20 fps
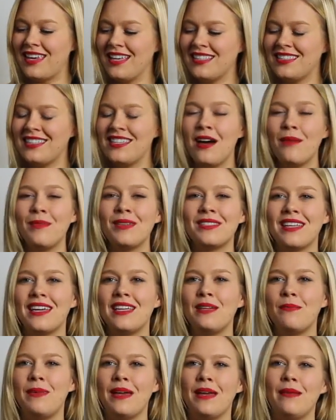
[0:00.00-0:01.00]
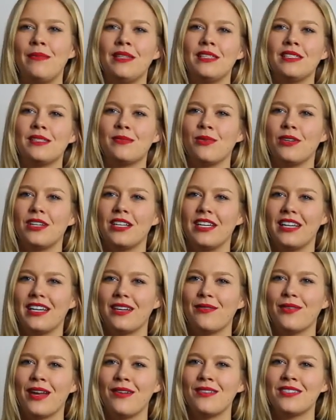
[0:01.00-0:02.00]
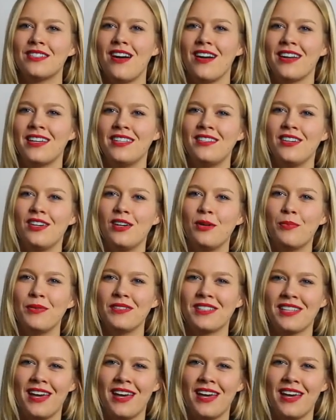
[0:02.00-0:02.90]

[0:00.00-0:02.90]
Kingsley almost ate a baby this morning when I was talking to Oprah's